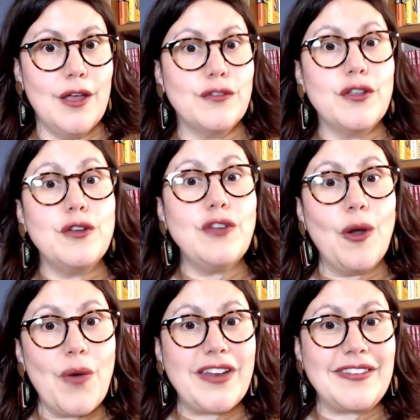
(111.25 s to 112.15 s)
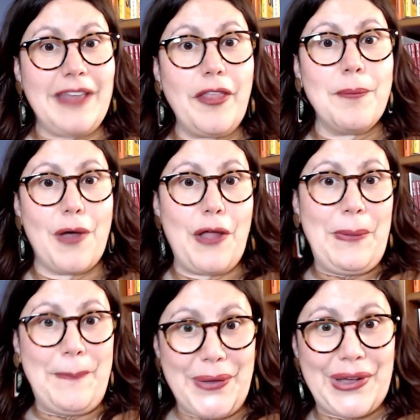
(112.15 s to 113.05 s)
So you don't want to sell them on the
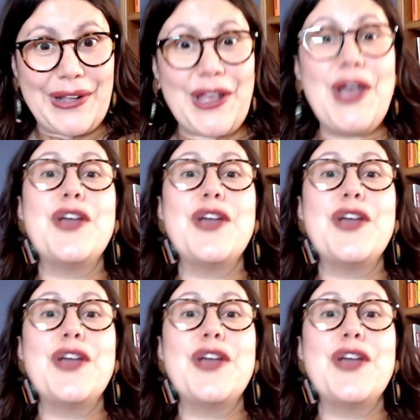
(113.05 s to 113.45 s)
book.